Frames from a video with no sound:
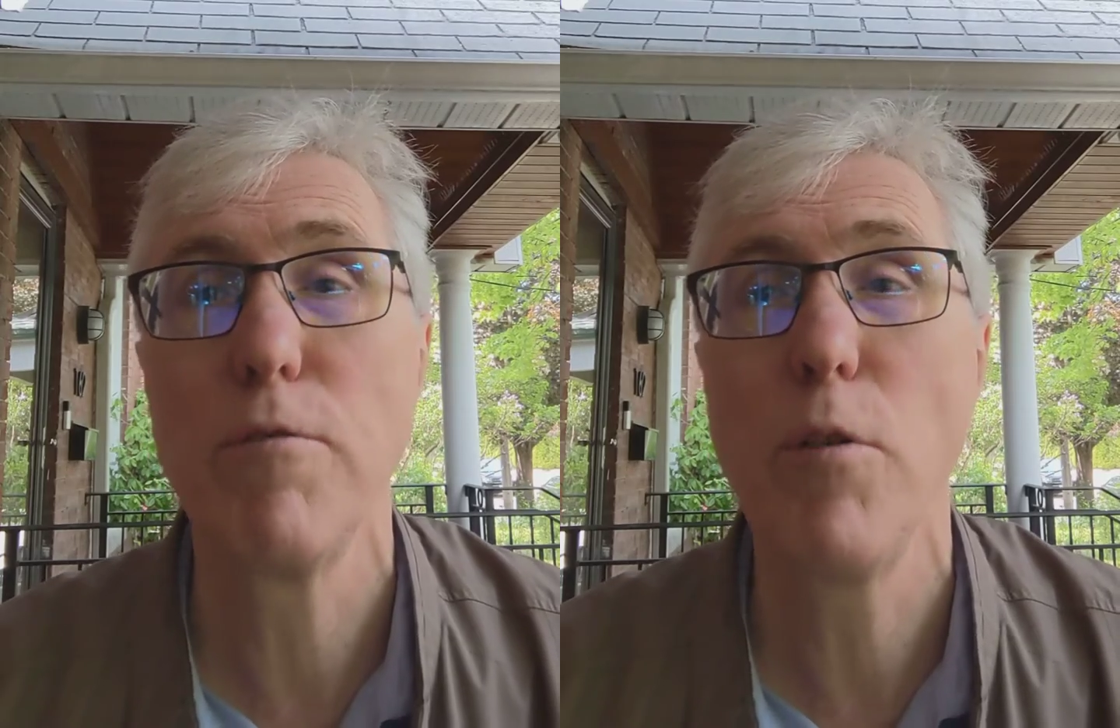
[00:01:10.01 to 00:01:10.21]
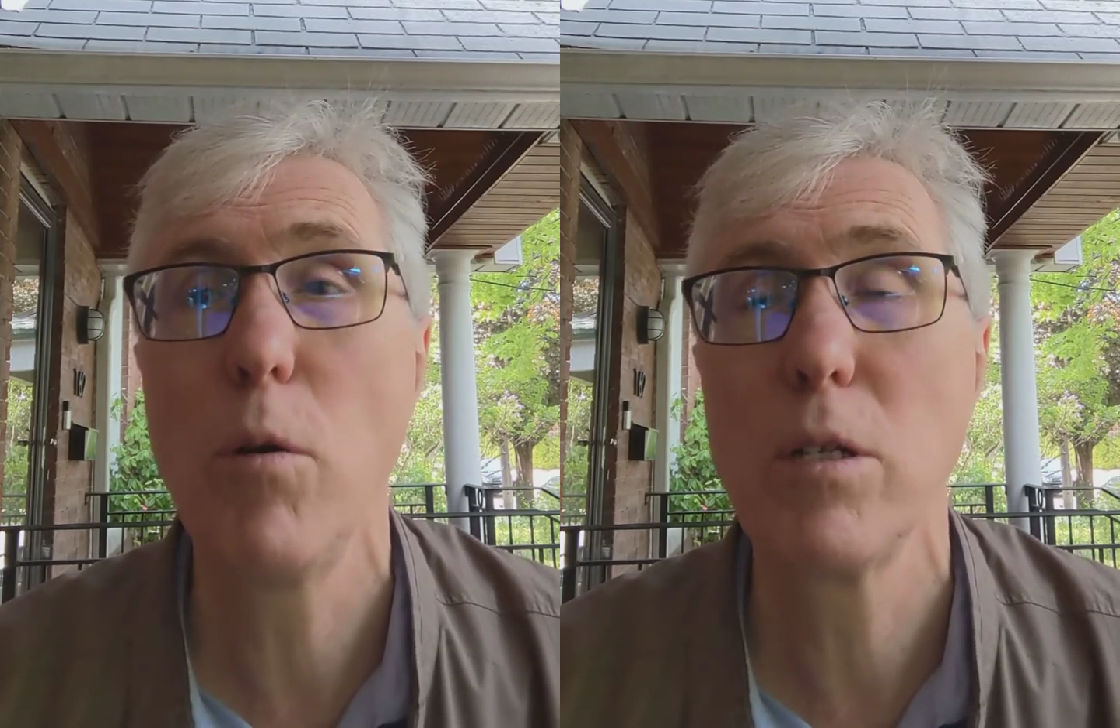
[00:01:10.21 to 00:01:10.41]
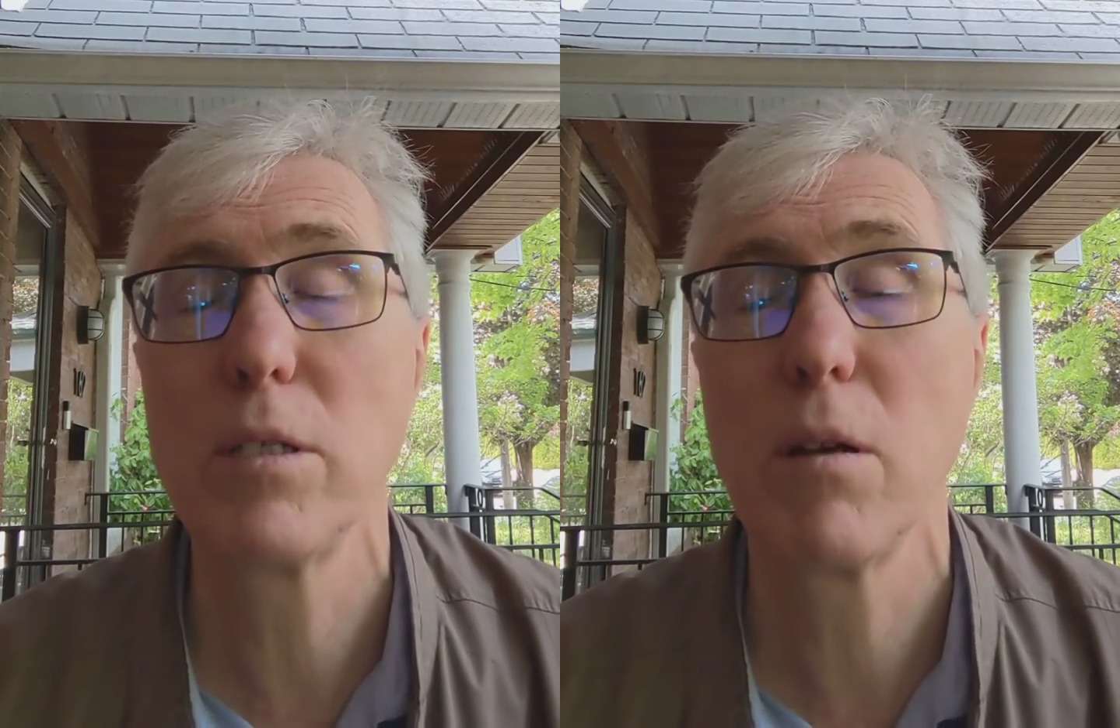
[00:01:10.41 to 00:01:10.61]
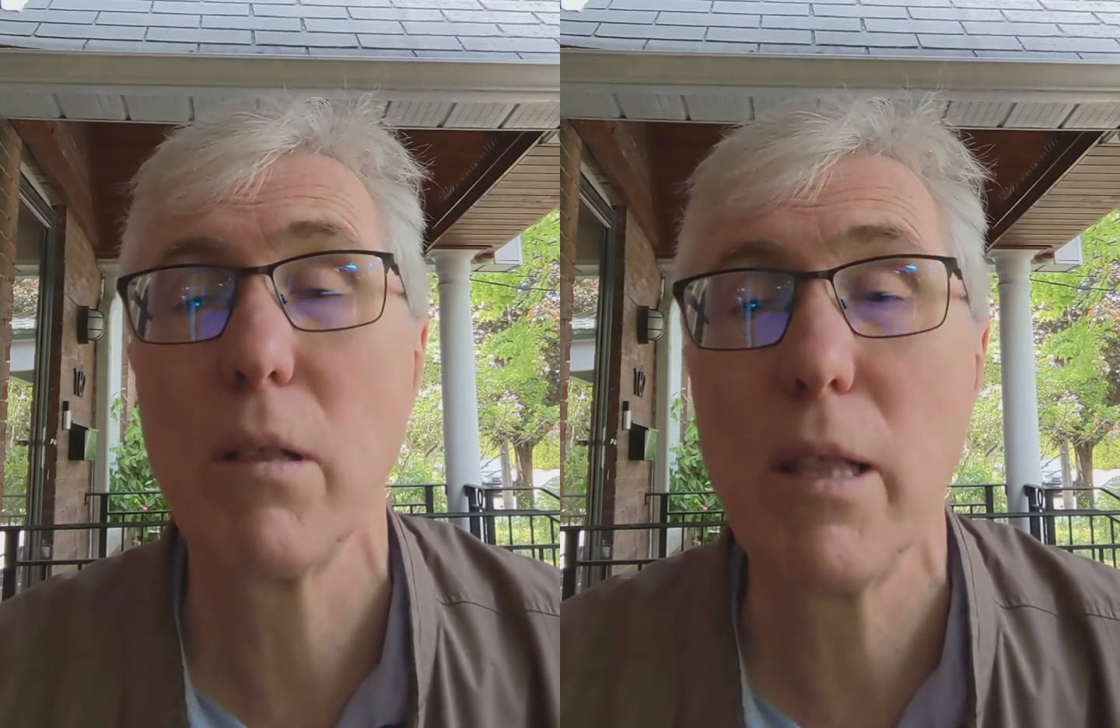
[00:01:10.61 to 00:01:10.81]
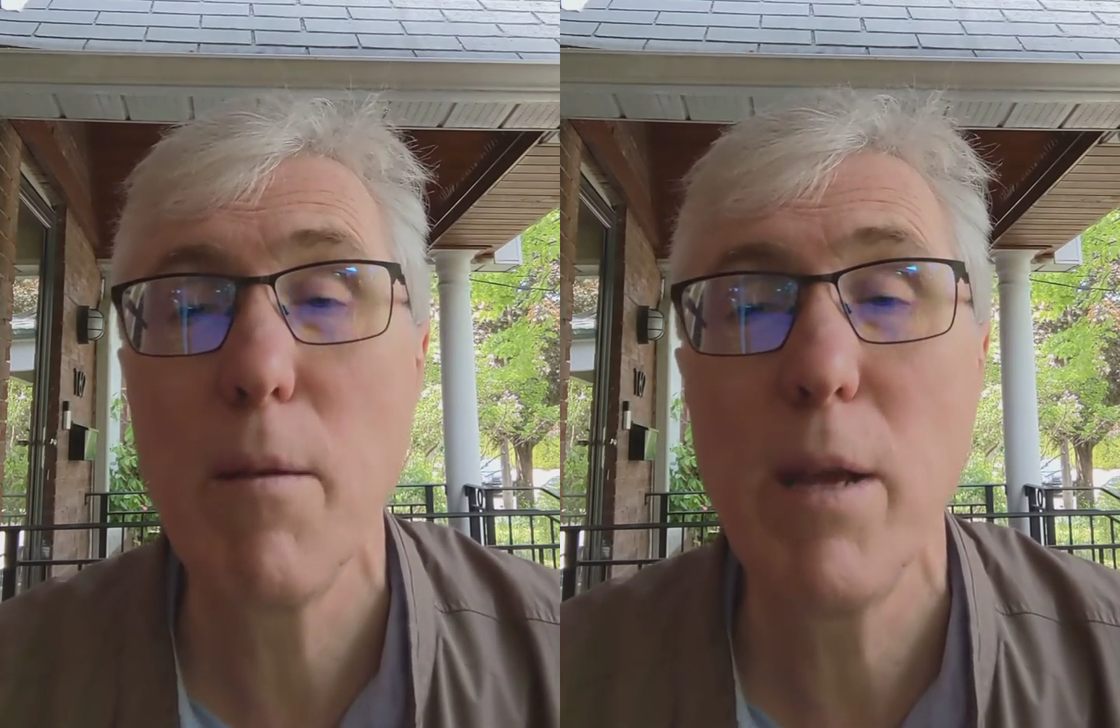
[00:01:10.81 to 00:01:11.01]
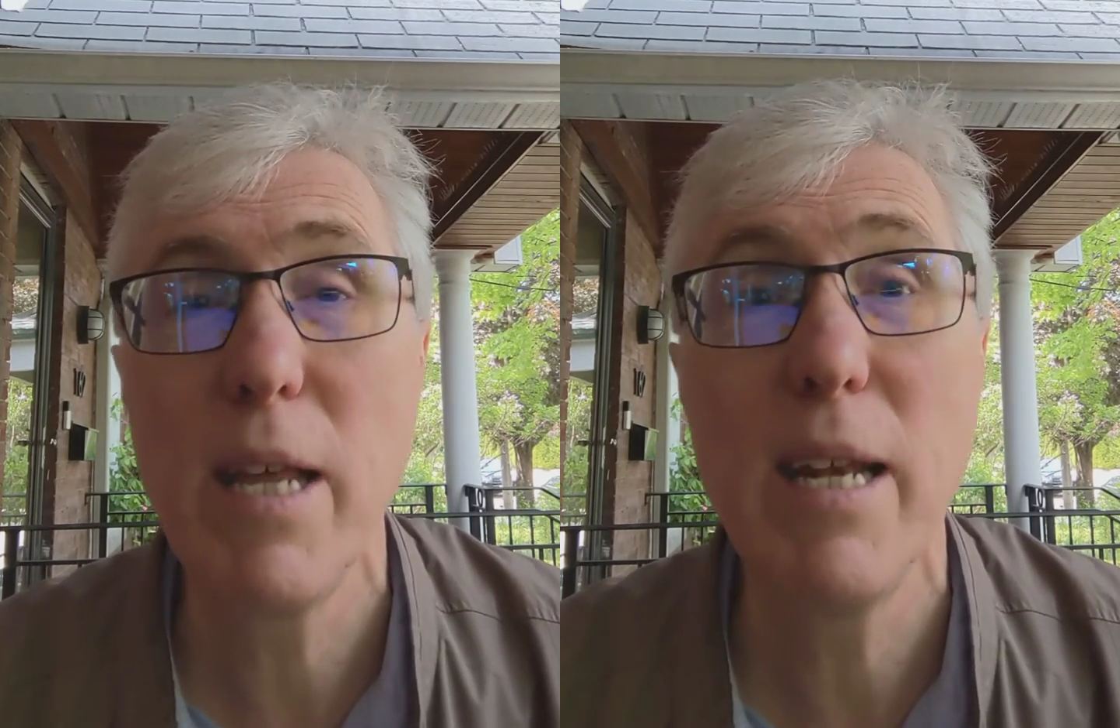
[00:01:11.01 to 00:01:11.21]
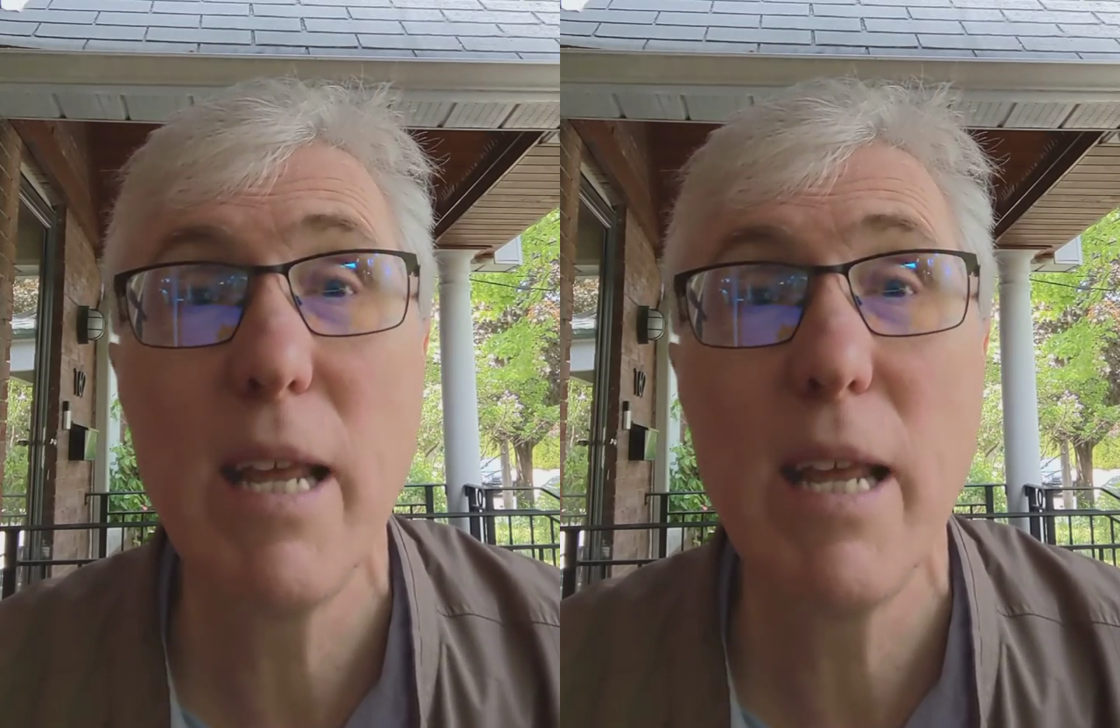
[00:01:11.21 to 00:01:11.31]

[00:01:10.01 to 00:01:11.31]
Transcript: focus their limited